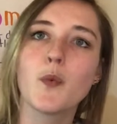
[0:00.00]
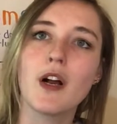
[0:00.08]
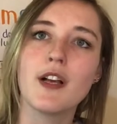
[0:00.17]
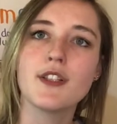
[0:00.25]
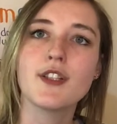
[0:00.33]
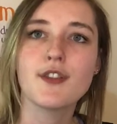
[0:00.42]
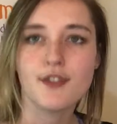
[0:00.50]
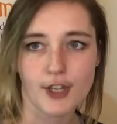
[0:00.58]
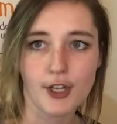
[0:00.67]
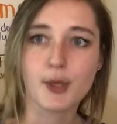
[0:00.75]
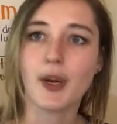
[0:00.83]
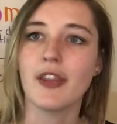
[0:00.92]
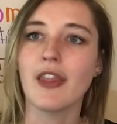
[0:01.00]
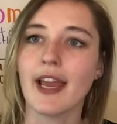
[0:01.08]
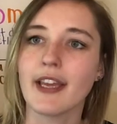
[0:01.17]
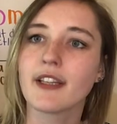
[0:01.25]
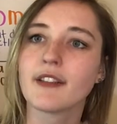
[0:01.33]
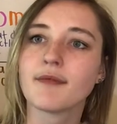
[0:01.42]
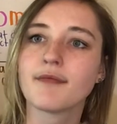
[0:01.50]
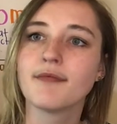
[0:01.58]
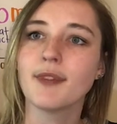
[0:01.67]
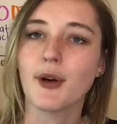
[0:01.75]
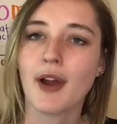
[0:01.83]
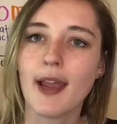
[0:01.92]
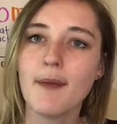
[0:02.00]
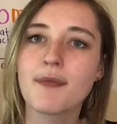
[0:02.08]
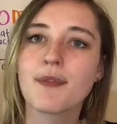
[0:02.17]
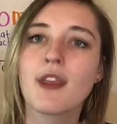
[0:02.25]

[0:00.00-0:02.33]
was their grade like, okay?